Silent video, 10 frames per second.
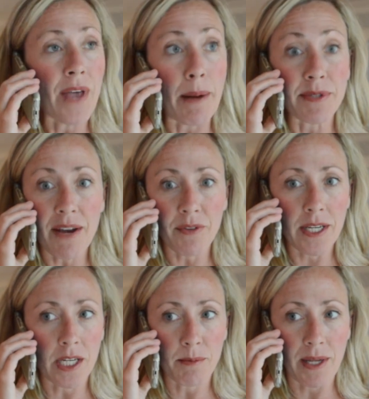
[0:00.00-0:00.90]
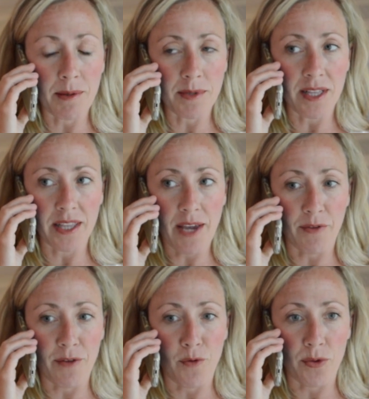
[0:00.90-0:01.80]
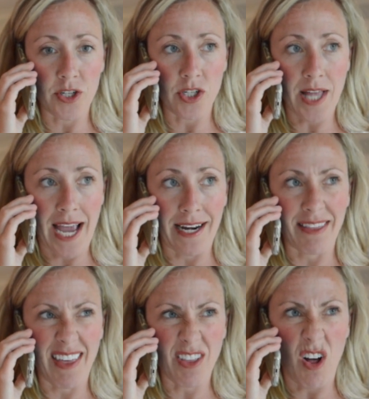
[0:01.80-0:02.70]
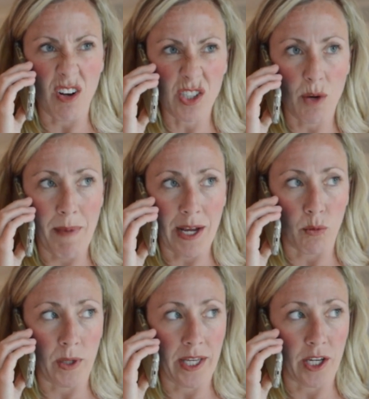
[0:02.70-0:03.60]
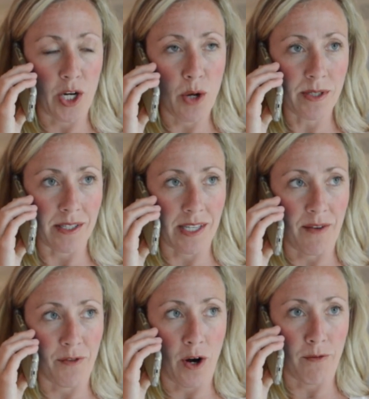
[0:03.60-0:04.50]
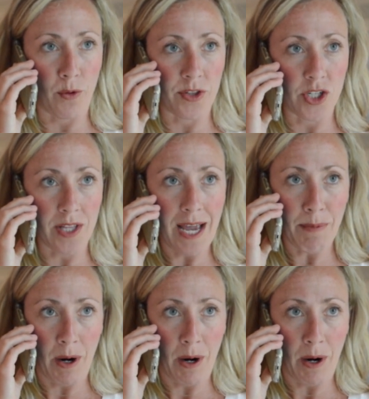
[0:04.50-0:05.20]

I'm definitely gonna bring them to the lake for the 4th of July, and I think they'll also make a really good hostess gift for our 4th of July